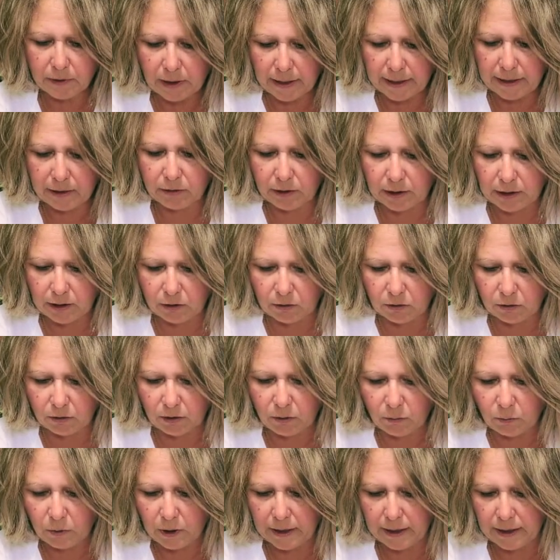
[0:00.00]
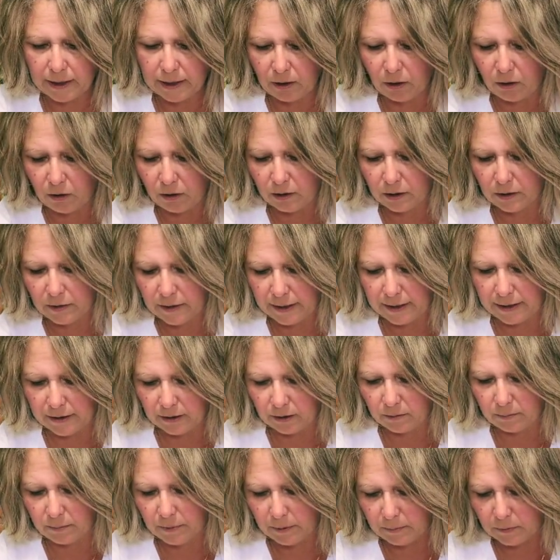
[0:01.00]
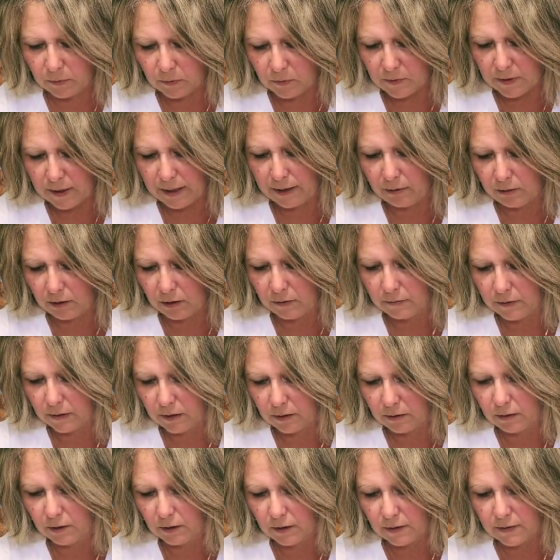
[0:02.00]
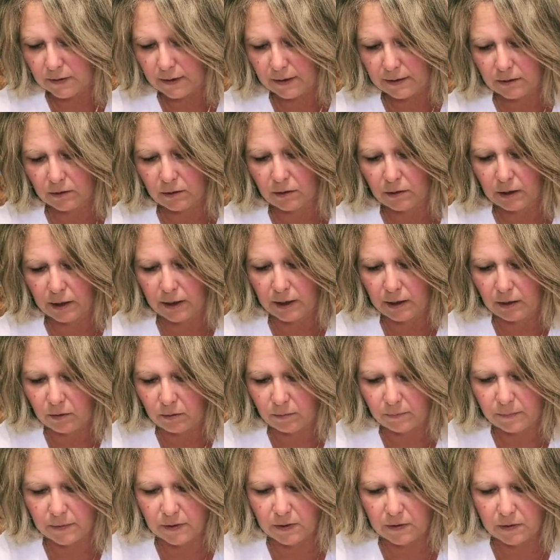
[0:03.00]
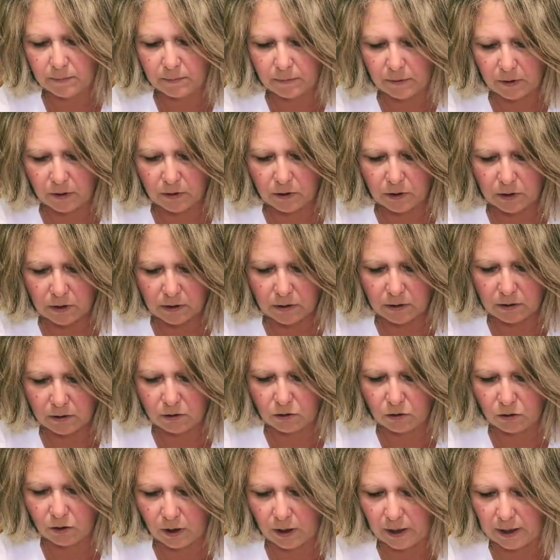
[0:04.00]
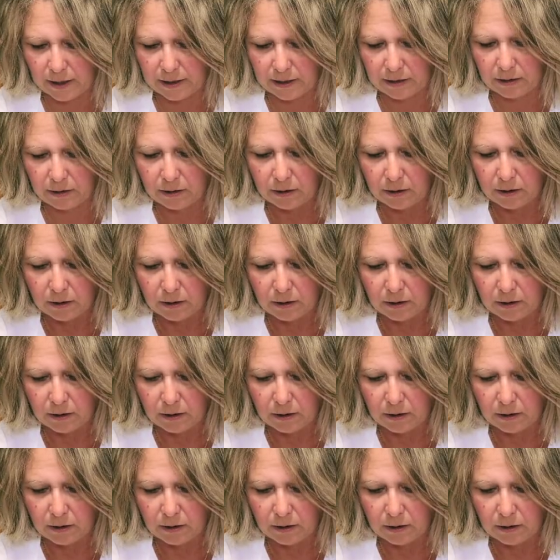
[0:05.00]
layering. You're gonna wanna get all of the air bubbles out of it because that's gonna help this project to dry.